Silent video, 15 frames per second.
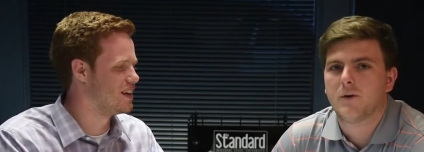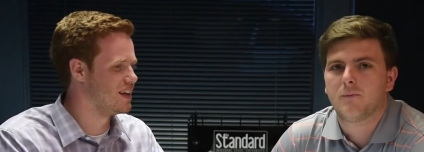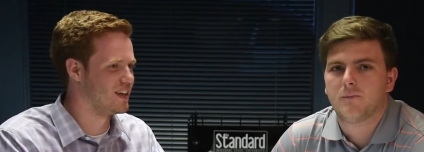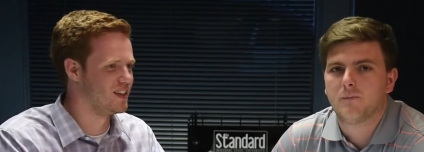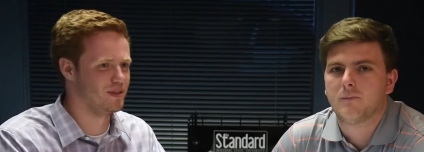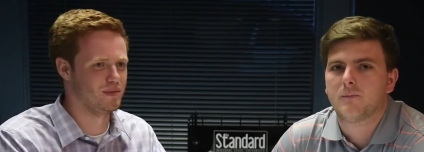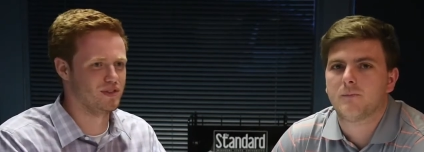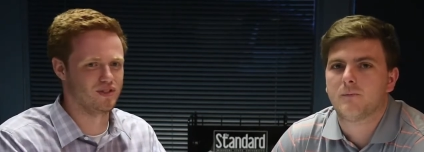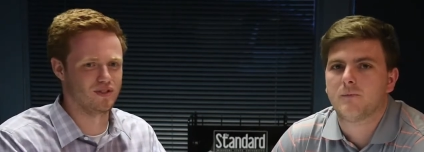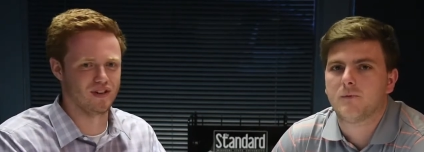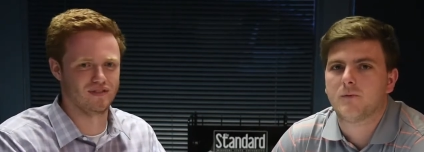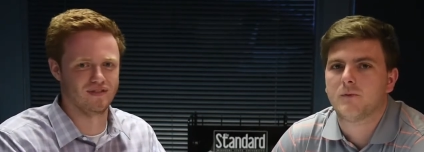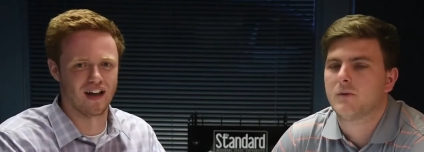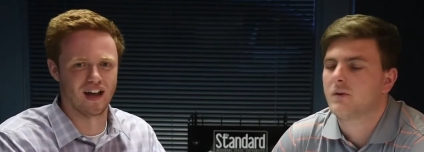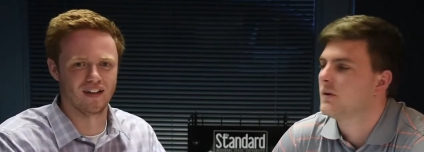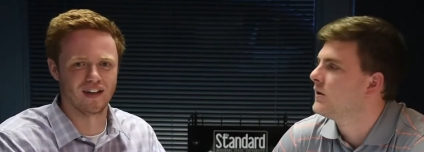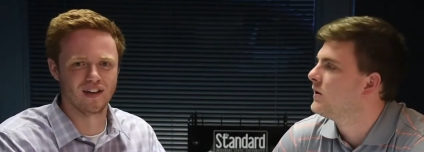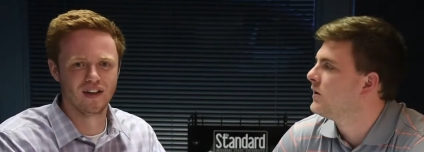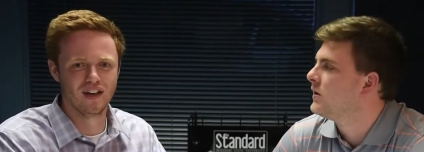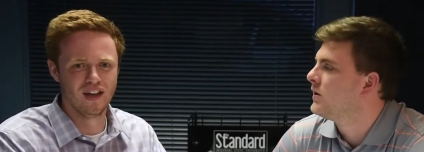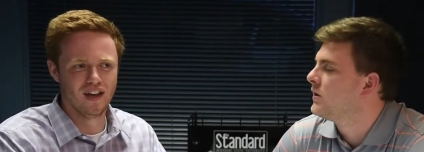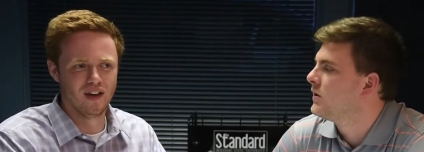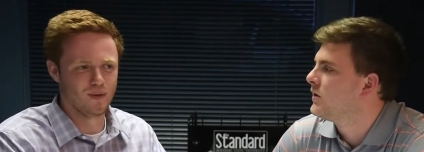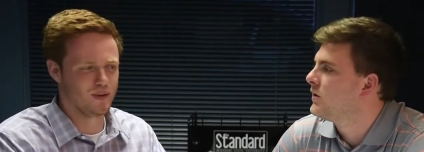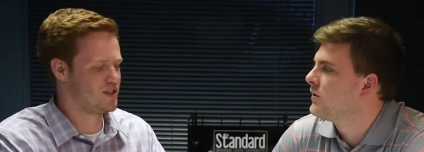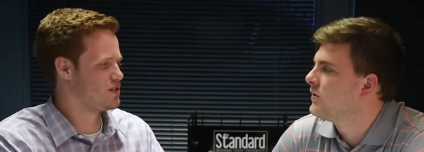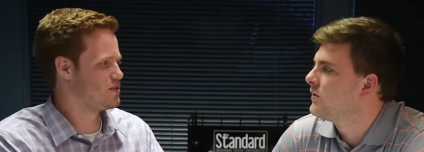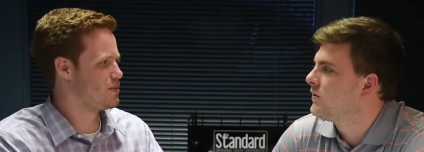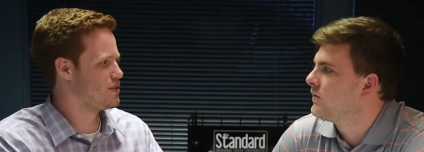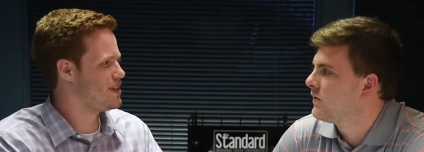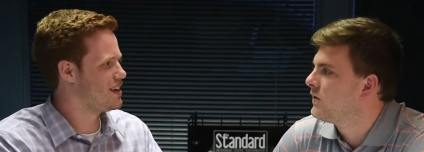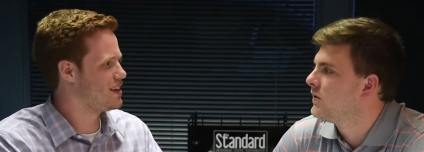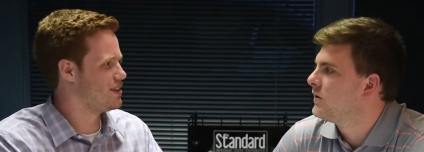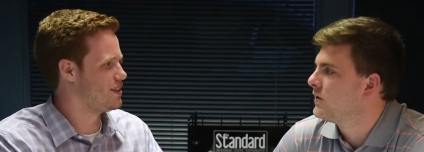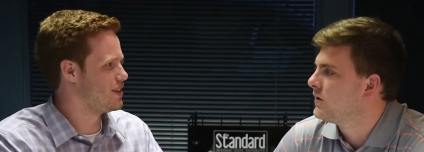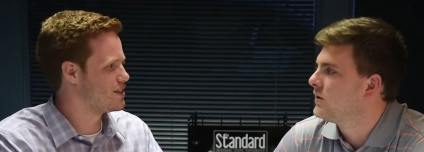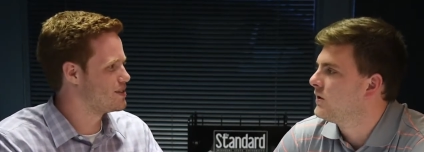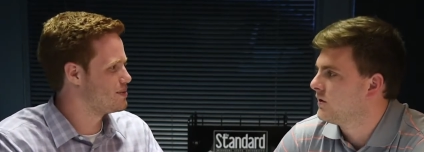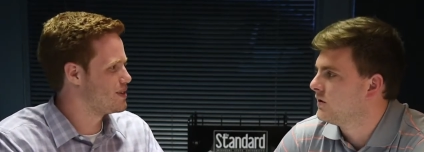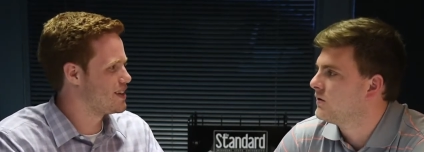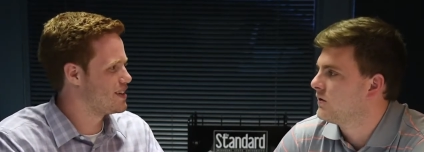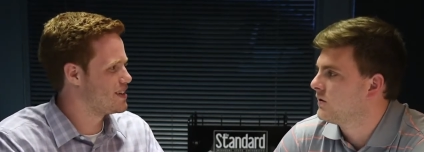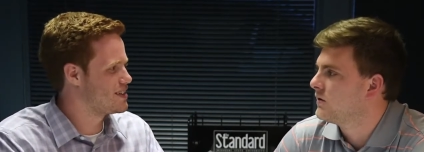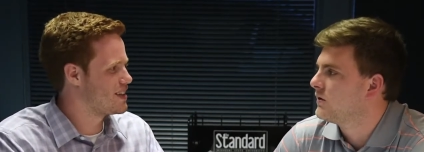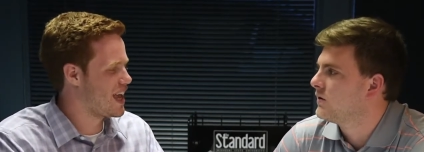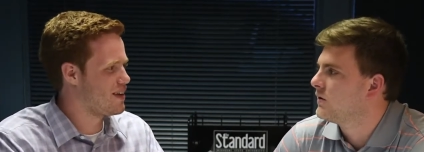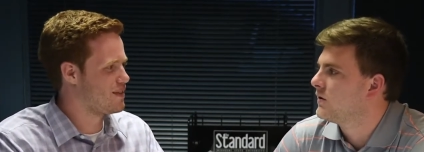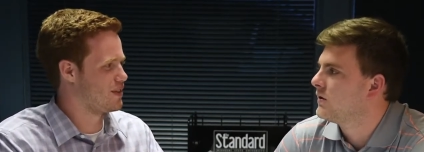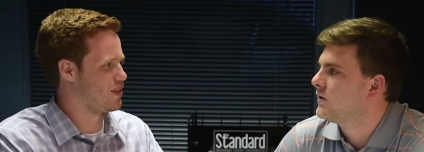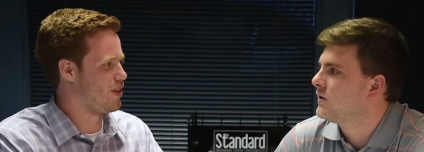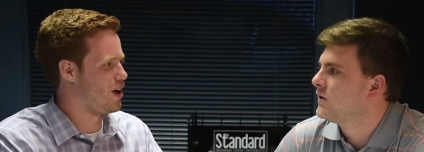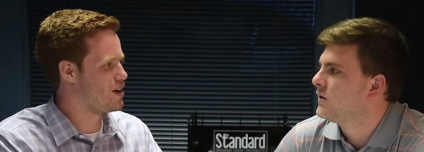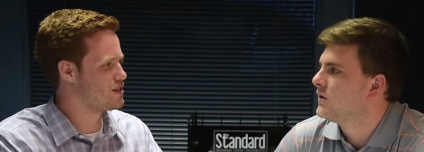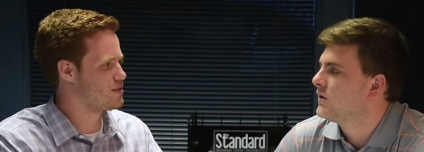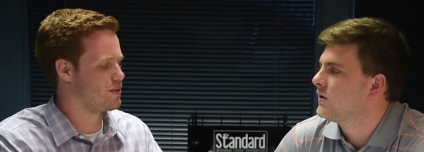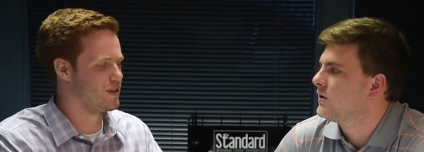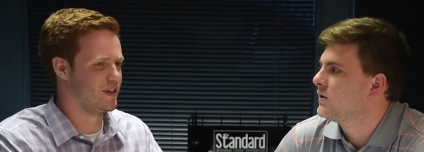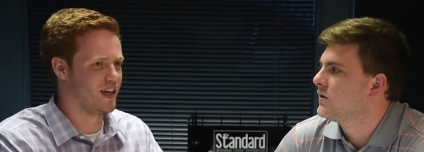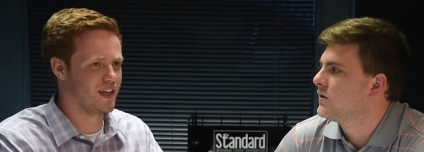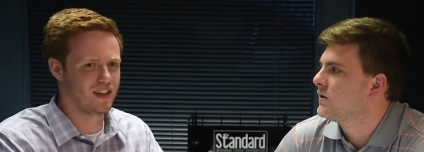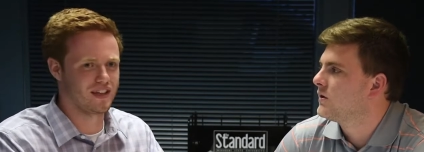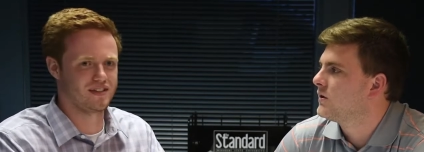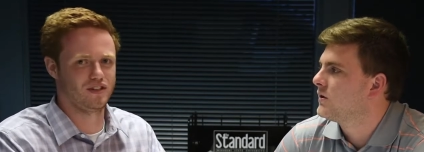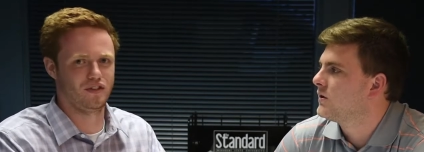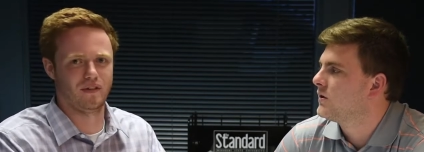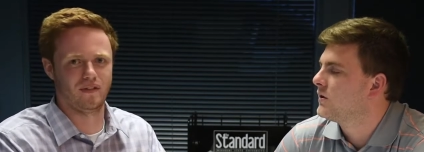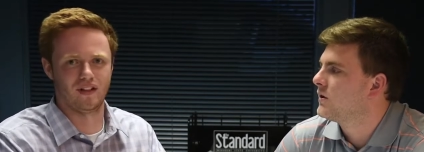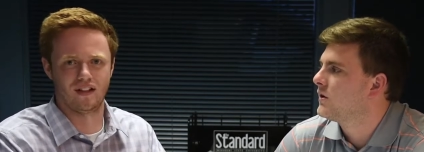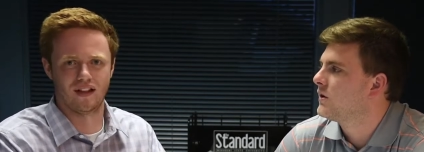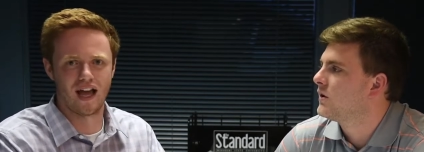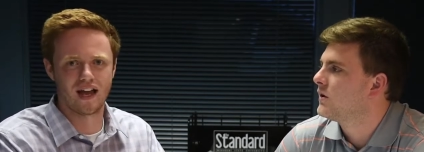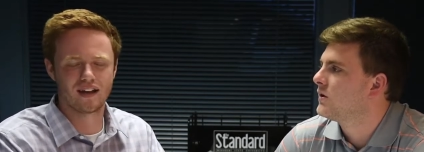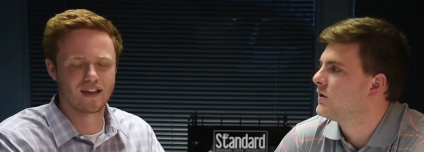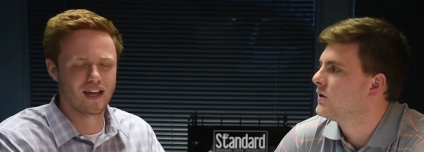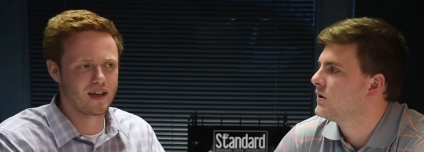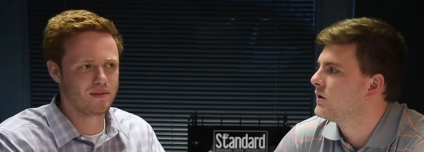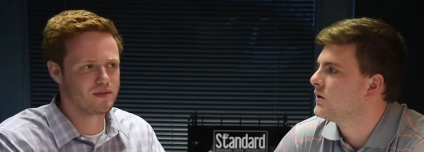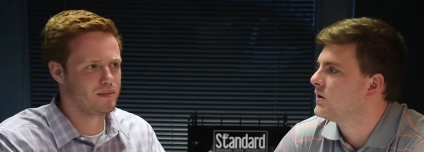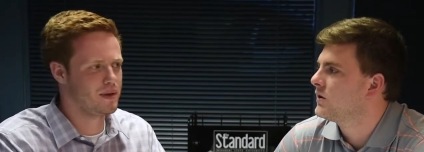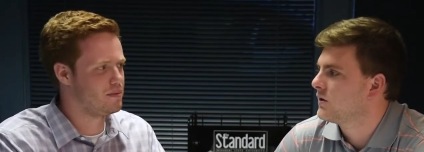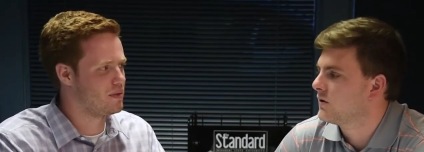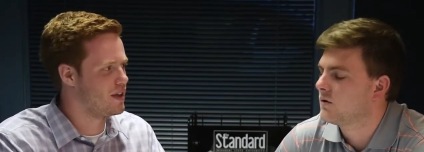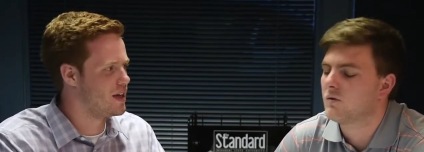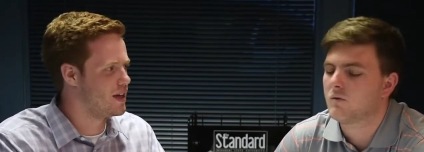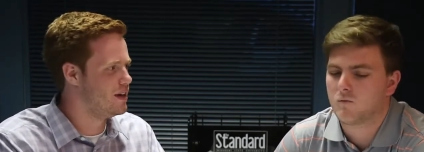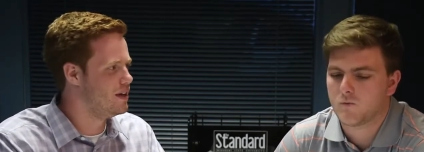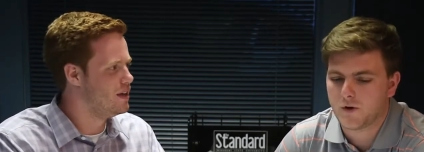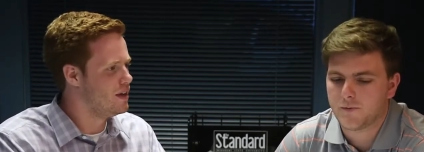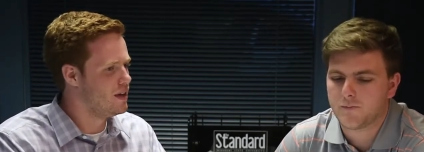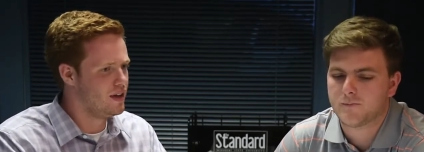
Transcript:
Speaker 1: in the Missouri Valley, which is ridiculous because they haven't lost one yet. They still have a lot of games to be played. Right.